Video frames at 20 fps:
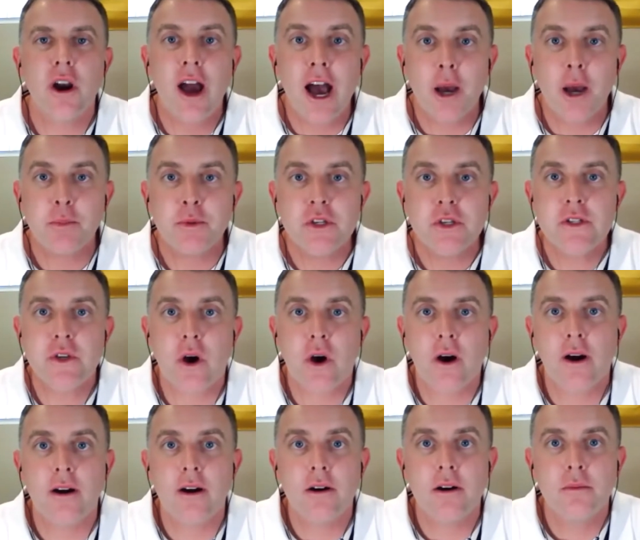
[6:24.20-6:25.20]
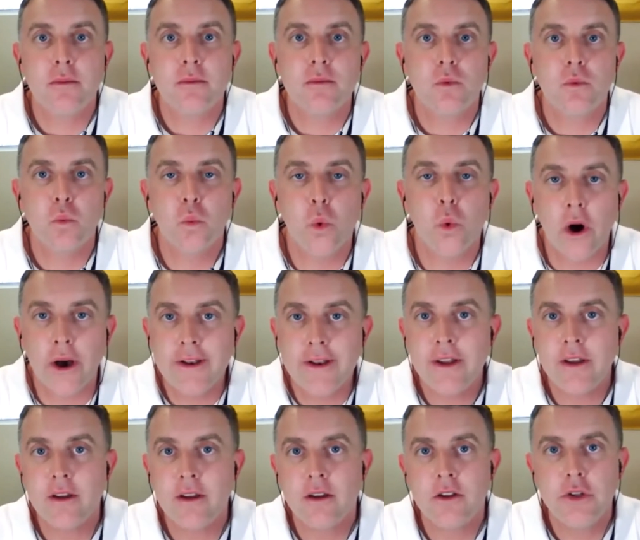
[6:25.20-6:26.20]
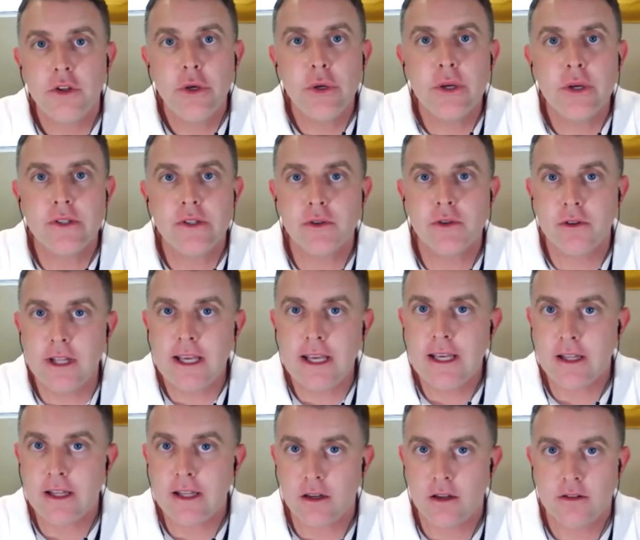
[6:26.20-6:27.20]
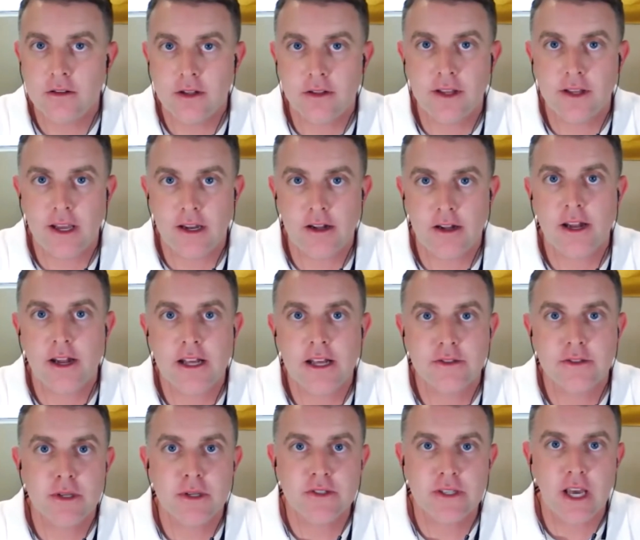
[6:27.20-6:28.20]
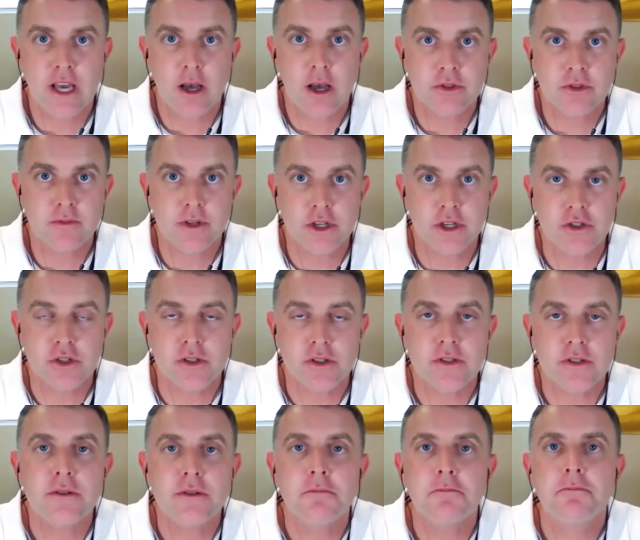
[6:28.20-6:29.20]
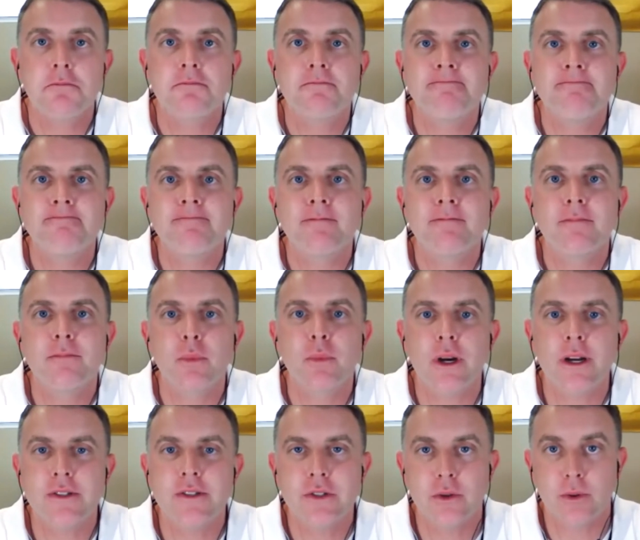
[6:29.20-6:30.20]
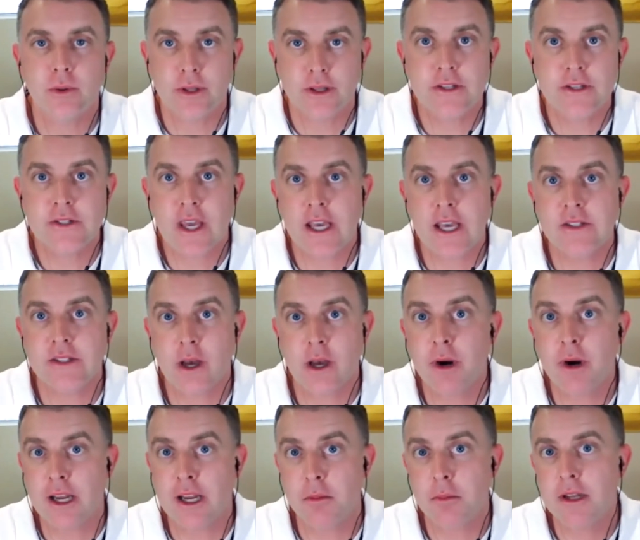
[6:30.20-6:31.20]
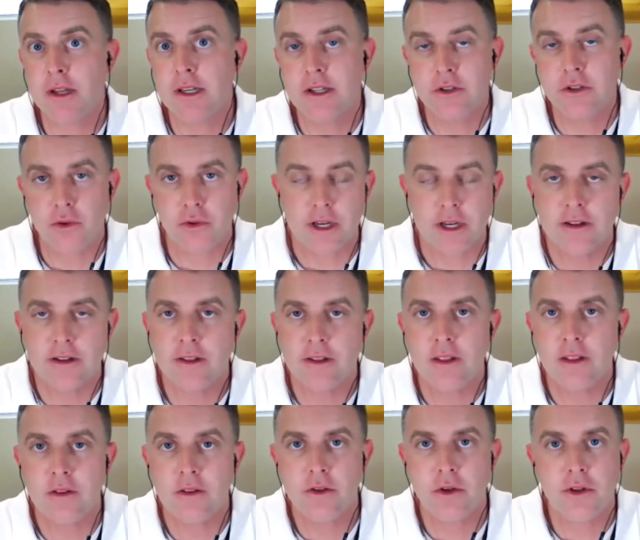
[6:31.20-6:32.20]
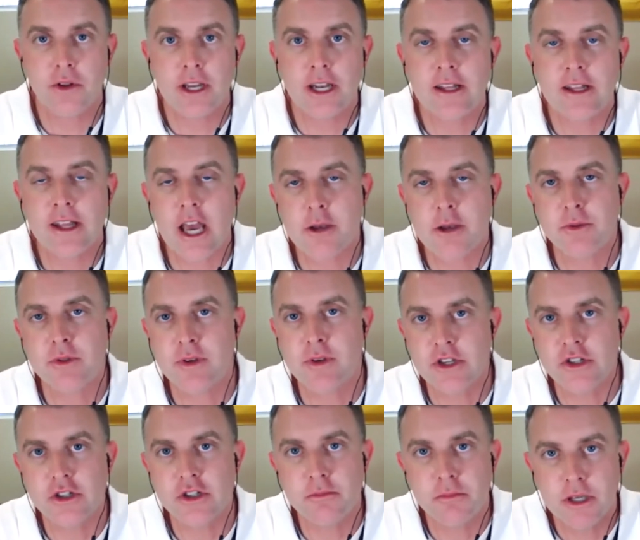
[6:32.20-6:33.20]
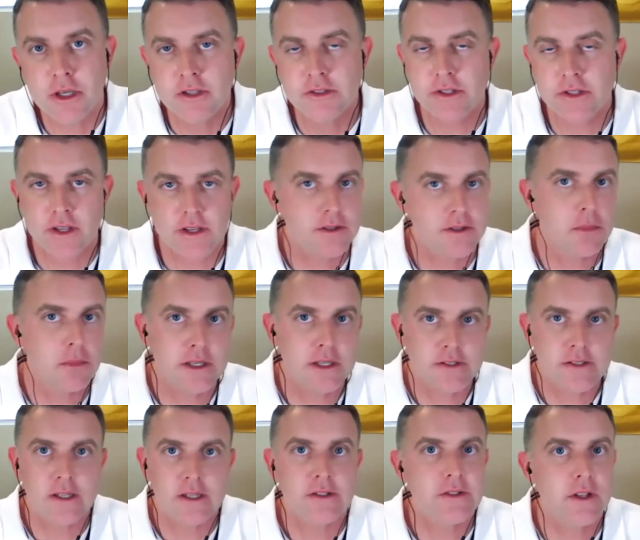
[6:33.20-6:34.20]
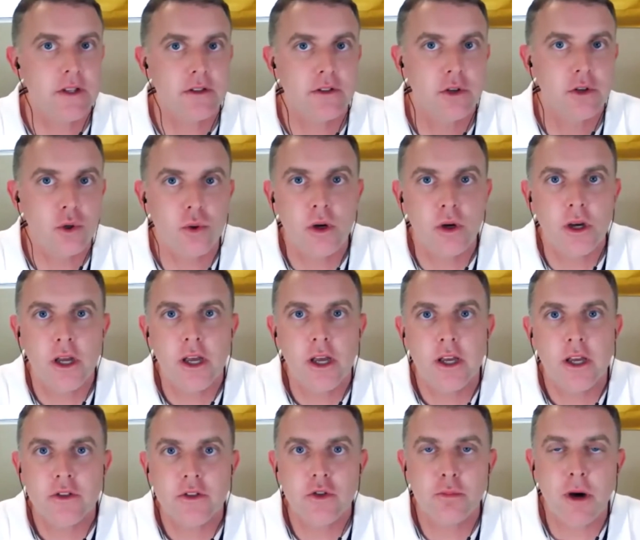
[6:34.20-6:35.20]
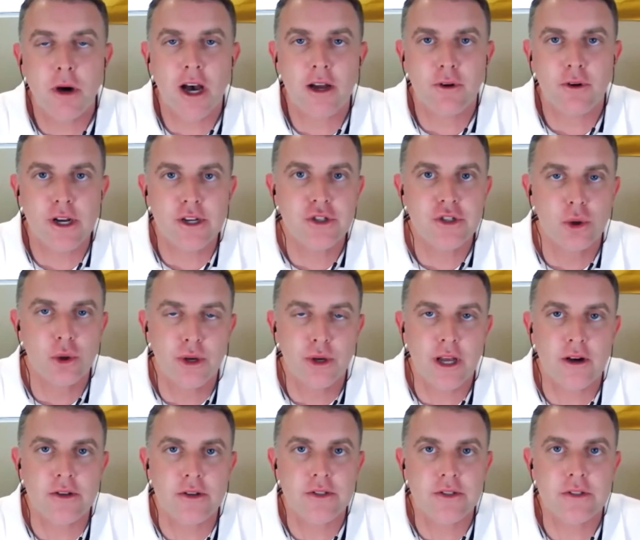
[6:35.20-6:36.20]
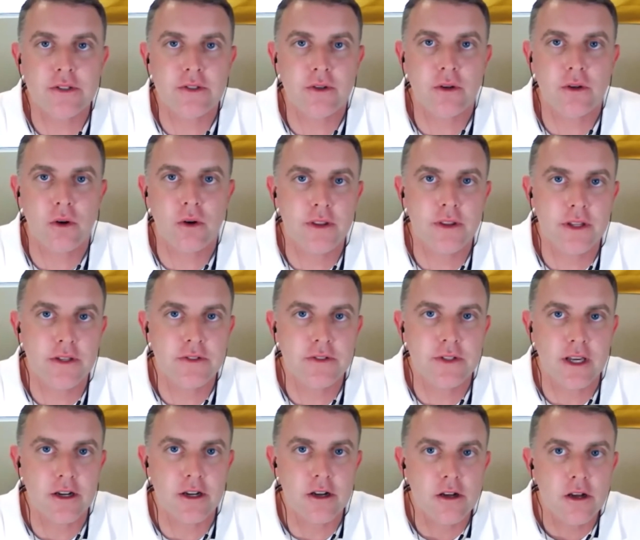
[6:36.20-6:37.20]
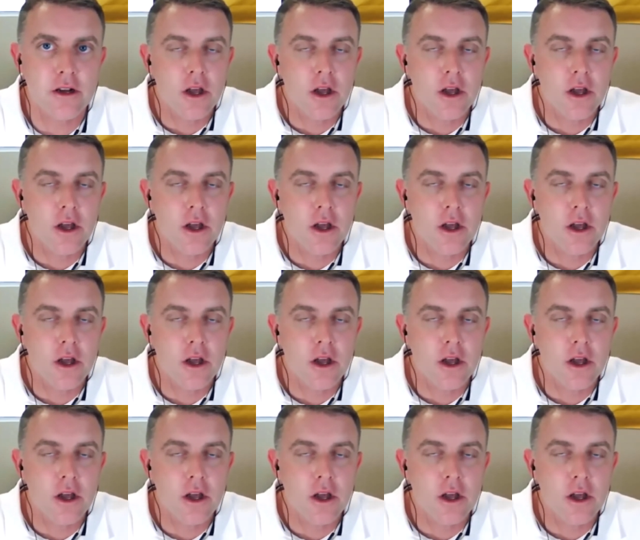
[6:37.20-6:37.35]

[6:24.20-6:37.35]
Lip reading: options are, one, you could delete the data that has missing observations, right? So in this case, I'm recommending deleting the observation because it doesn't make sense to do DuPont ratio analysis on this data.